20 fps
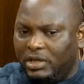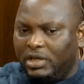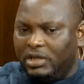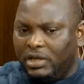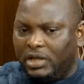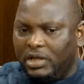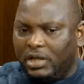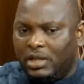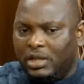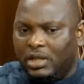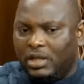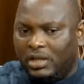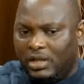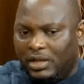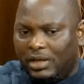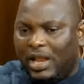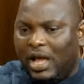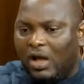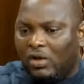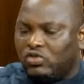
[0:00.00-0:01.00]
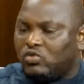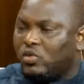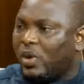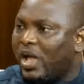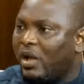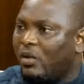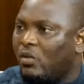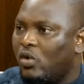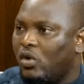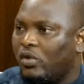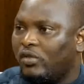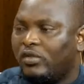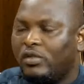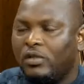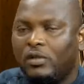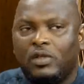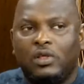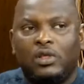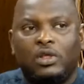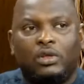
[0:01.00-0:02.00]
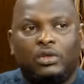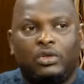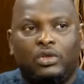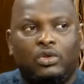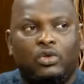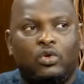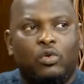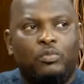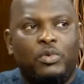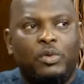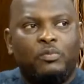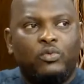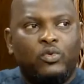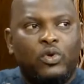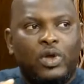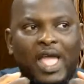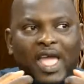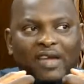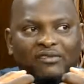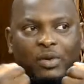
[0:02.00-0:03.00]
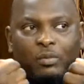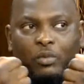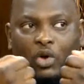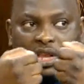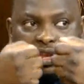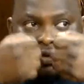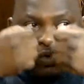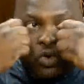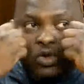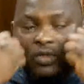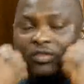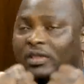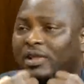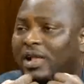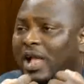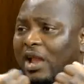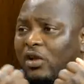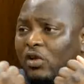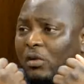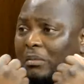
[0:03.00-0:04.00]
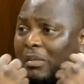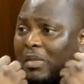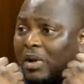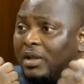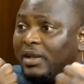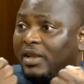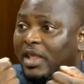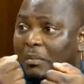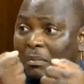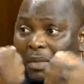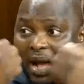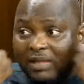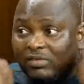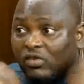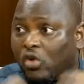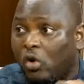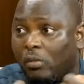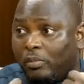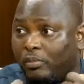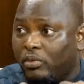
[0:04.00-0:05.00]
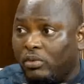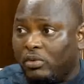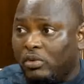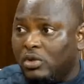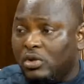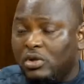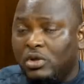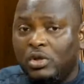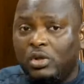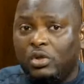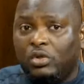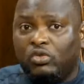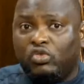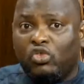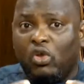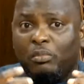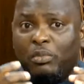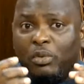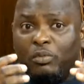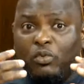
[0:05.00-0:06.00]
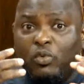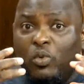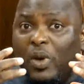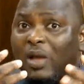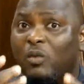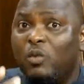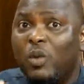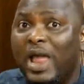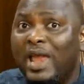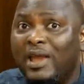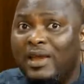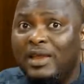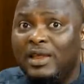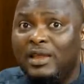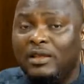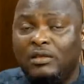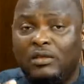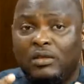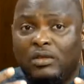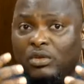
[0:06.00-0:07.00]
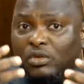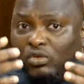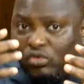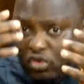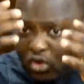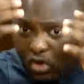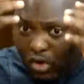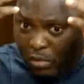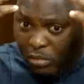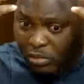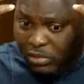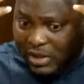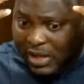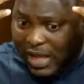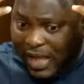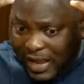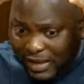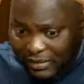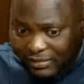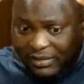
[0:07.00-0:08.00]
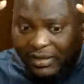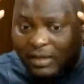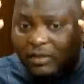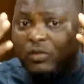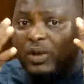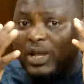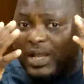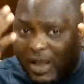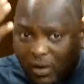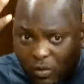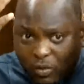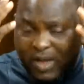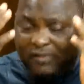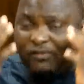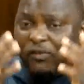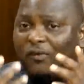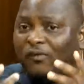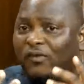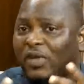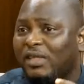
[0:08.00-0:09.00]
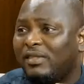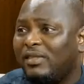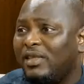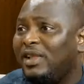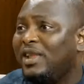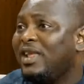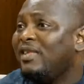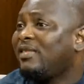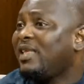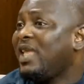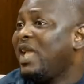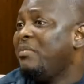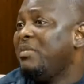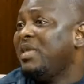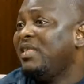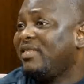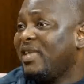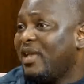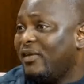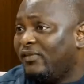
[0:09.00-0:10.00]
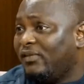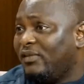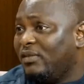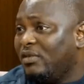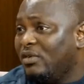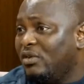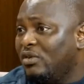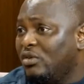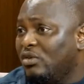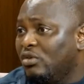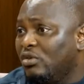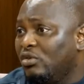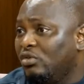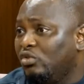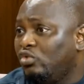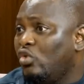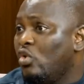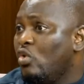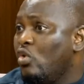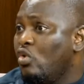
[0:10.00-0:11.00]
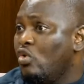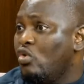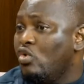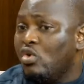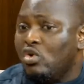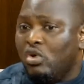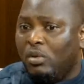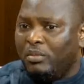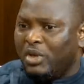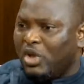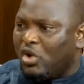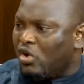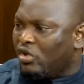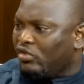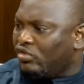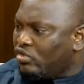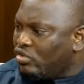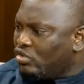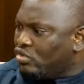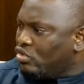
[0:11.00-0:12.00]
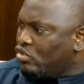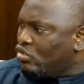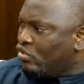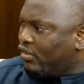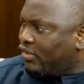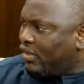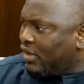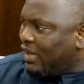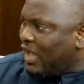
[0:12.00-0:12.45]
in, the, in the lounge where I was, you know, people, everybody was kind of, they mask up. Yes. Some people were wearing some kind thing where they wear for face. It they scare me self. They tell you. To, because you sit